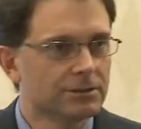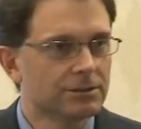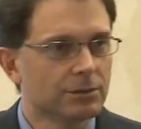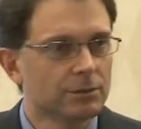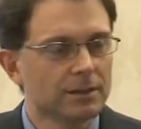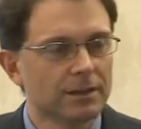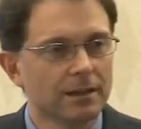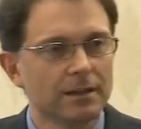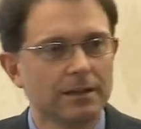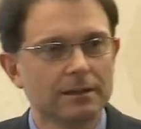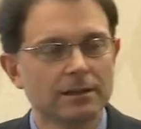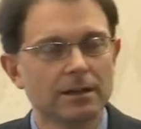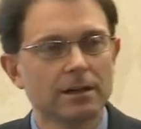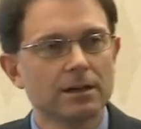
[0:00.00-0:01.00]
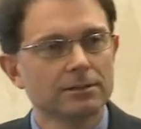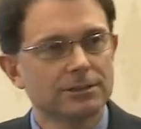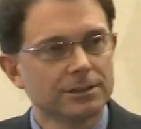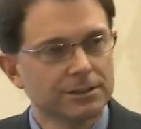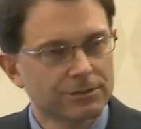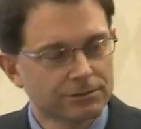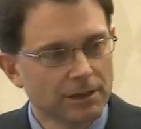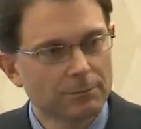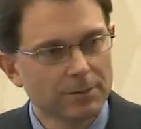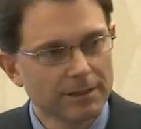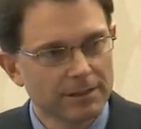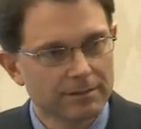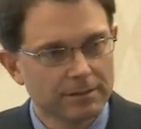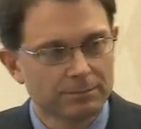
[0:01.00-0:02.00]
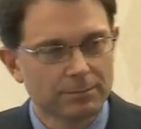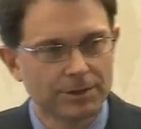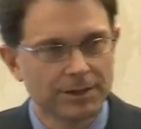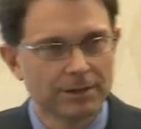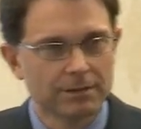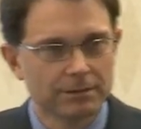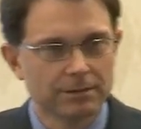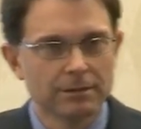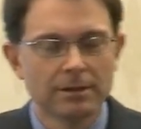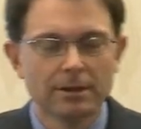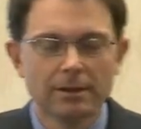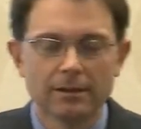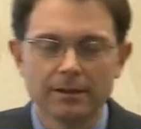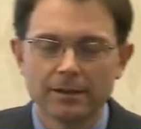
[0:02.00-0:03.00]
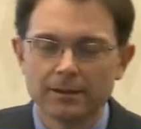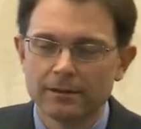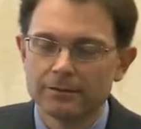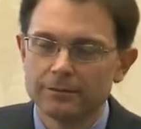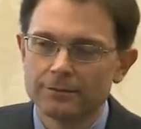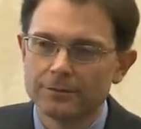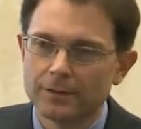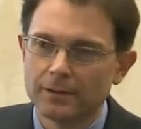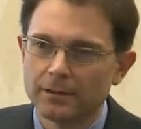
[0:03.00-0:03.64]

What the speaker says: So enlarged extremities, in particular thinking of